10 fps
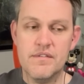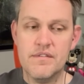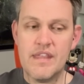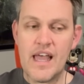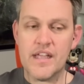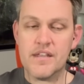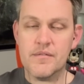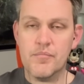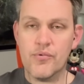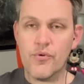that
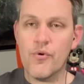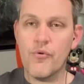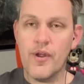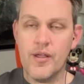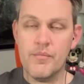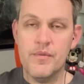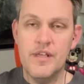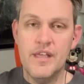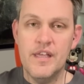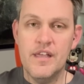program
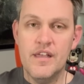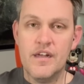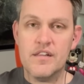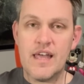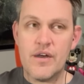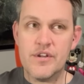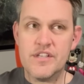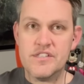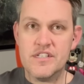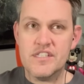allowed
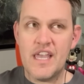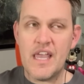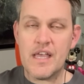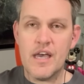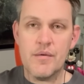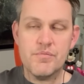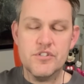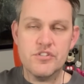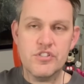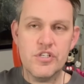us to take up
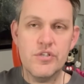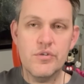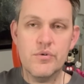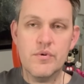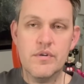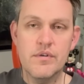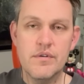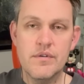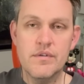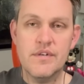to two
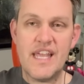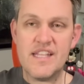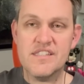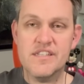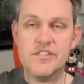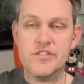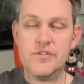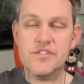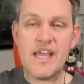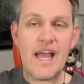net
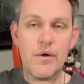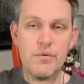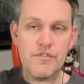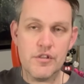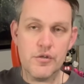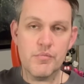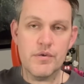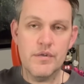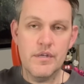sensors out of the loop